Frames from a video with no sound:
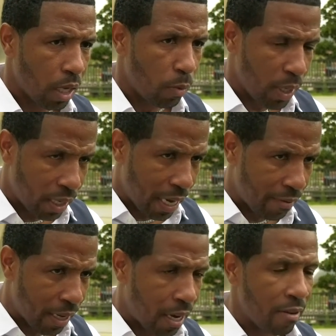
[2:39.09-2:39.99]
We need to
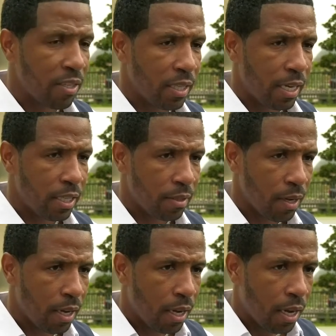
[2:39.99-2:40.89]
have that conversation,
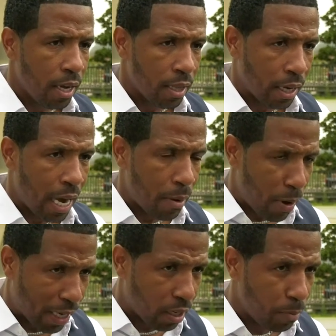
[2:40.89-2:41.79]
and the
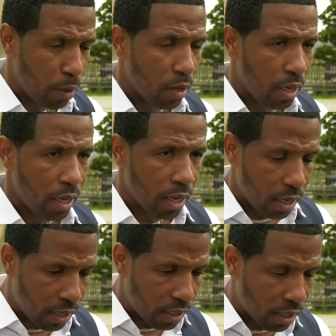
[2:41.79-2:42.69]
chiropractic community
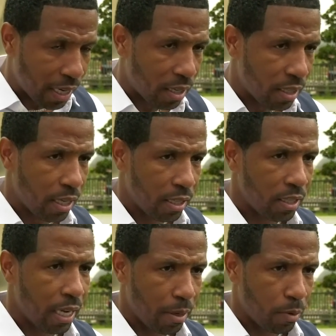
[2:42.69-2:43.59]
needs to take a seat at the
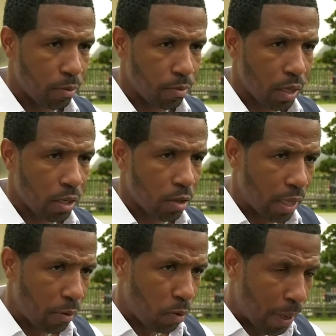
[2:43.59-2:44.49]
table so
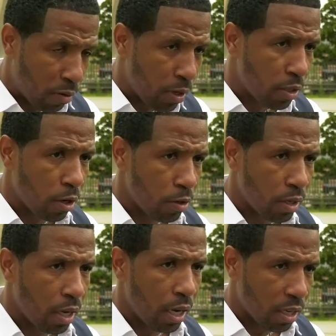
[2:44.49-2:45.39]
that we may research
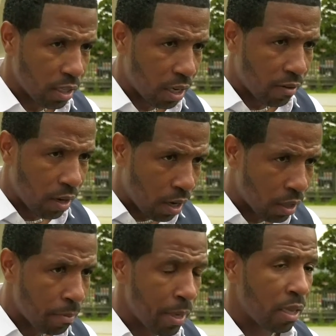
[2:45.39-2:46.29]
and discover
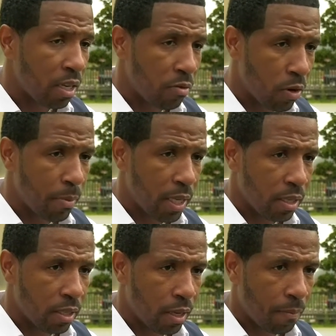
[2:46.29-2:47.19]
other methods and
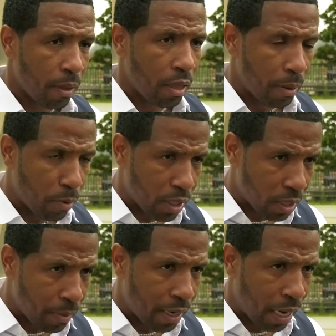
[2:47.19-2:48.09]
remedies that brings
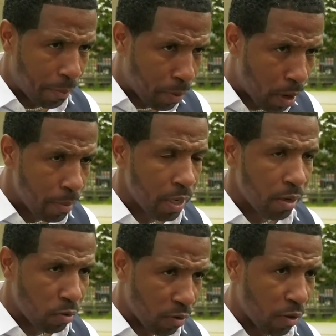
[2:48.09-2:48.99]
about a
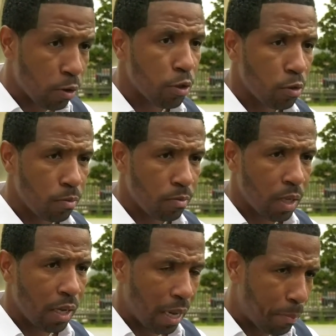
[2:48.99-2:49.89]
permanent reversal
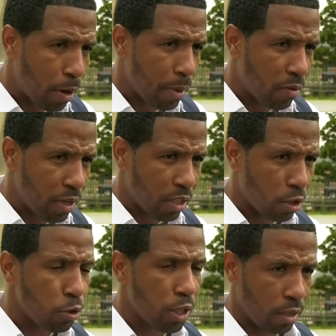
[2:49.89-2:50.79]
and a permanent
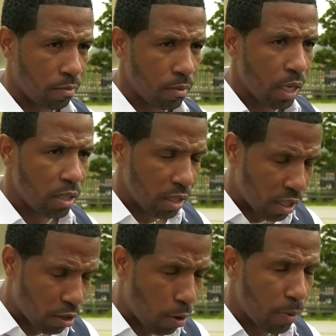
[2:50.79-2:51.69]
resolution to
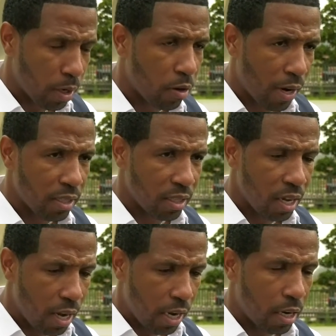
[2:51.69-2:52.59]
this opioid crisis
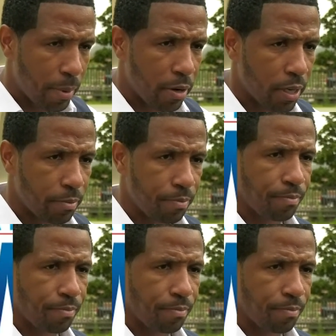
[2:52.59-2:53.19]
here in America.